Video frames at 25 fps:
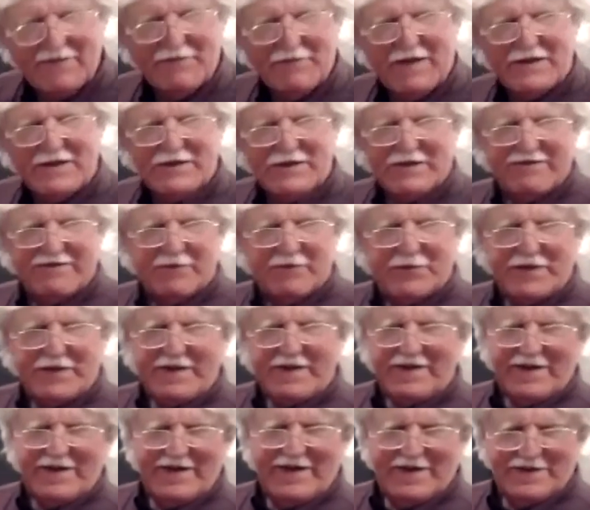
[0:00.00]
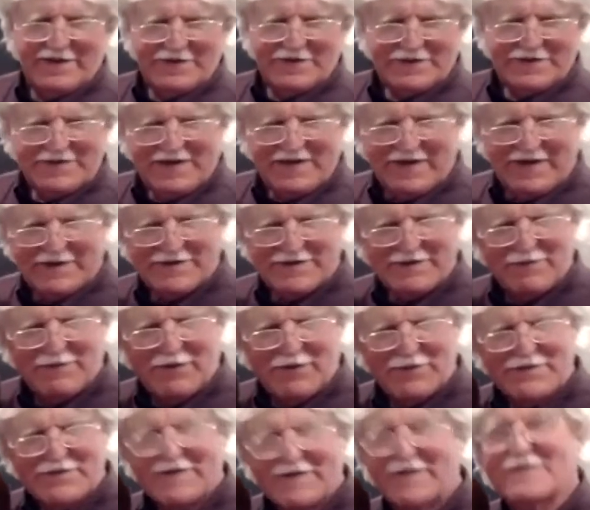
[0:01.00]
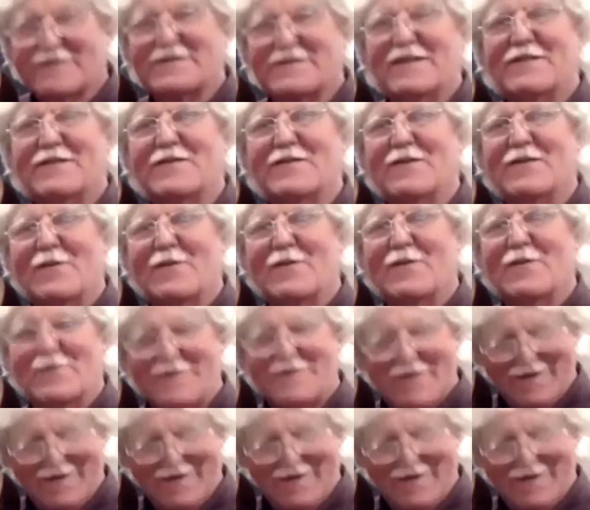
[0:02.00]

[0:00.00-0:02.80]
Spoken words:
measure of the B has the most 16th notes